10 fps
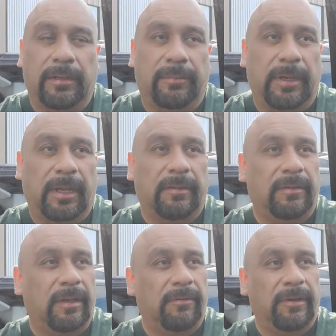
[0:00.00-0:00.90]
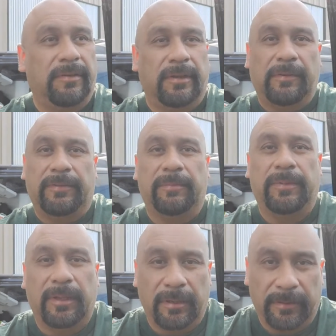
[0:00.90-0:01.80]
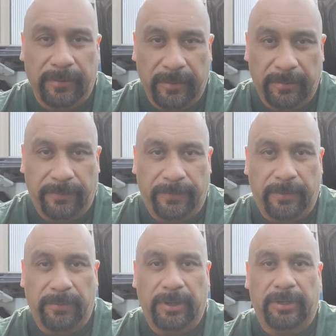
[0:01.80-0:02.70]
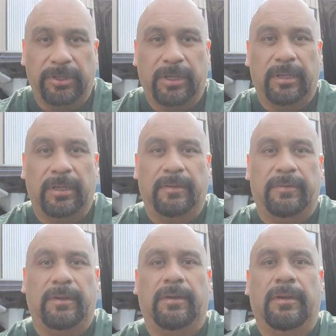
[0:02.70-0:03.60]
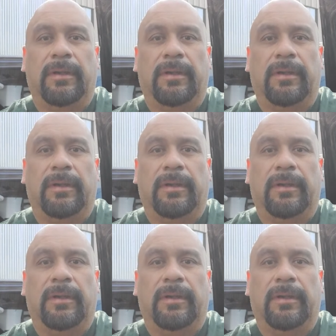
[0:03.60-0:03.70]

But like I said, I want to save some things for when she is here.